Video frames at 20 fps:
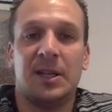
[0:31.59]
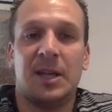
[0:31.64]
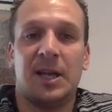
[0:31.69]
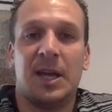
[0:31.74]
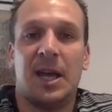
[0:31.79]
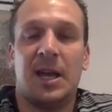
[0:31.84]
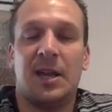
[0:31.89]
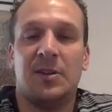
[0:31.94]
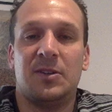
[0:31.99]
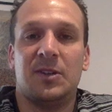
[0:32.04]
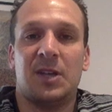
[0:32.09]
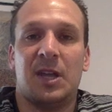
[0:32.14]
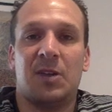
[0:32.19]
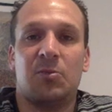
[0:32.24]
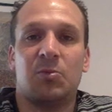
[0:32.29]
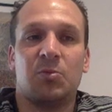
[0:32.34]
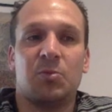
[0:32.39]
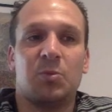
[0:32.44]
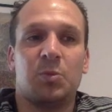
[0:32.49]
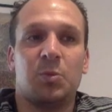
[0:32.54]

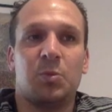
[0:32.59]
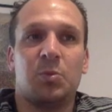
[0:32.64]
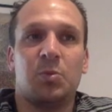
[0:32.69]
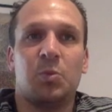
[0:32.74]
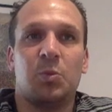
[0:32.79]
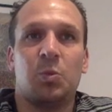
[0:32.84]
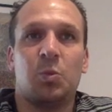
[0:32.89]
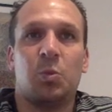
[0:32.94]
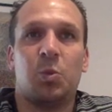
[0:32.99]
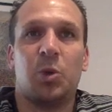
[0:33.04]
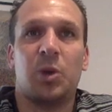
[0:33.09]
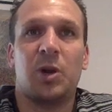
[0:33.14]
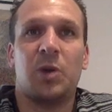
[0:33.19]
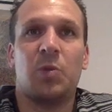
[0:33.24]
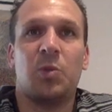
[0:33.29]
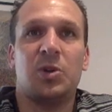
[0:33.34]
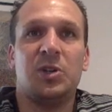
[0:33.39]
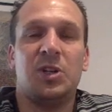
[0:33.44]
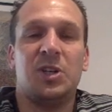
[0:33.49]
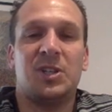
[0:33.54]
And what I
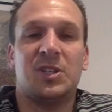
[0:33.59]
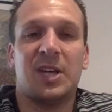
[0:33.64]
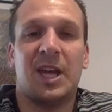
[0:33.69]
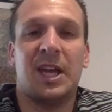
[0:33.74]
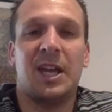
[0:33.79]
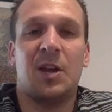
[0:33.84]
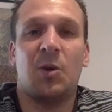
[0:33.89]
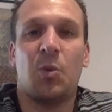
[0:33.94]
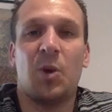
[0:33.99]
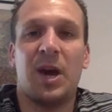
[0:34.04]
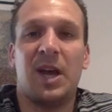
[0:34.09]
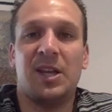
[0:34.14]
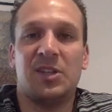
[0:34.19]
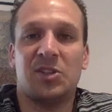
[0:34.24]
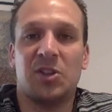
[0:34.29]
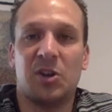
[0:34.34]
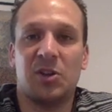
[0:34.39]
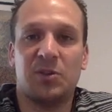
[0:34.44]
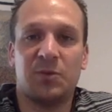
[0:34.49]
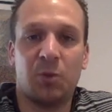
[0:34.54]
want you to take away is
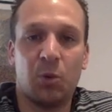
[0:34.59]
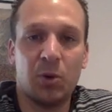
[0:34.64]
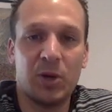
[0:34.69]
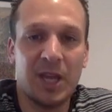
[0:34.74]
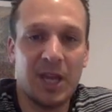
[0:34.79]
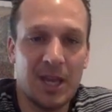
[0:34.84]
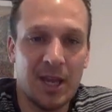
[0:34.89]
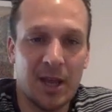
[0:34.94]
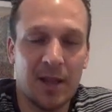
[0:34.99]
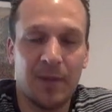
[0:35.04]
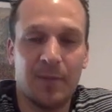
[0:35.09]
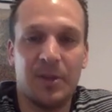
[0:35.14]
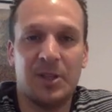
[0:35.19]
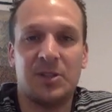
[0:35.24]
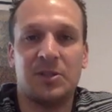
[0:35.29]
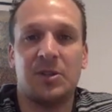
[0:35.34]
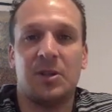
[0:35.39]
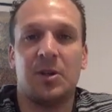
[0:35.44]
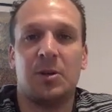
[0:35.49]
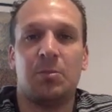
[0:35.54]
those four key
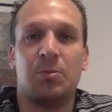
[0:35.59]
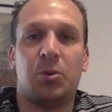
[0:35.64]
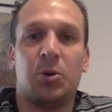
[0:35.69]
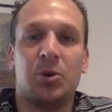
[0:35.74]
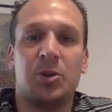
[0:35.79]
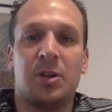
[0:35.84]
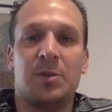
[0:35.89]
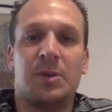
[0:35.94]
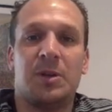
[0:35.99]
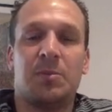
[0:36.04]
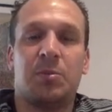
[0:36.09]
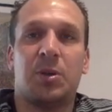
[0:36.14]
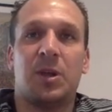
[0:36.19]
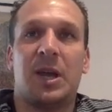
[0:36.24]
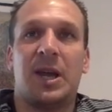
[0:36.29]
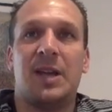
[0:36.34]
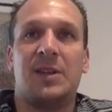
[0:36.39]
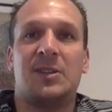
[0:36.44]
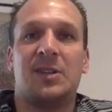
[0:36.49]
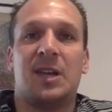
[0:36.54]
elements, put them in
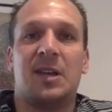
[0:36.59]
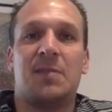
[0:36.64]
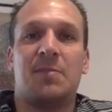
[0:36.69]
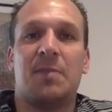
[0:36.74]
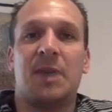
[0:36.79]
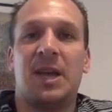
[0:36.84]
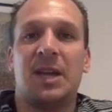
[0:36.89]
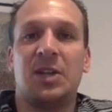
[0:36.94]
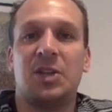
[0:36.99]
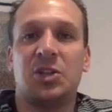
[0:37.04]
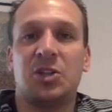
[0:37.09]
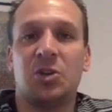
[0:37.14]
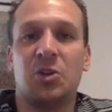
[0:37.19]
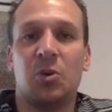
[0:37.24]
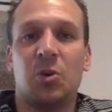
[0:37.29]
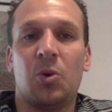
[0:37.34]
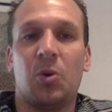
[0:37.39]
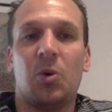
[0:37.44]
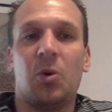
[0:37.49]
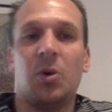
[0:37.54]
place and make
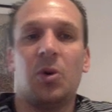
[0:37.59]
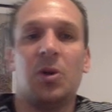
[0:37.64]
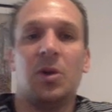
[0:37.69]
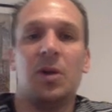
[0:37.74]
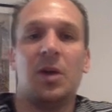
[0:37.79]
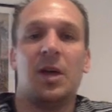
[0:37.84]
sure,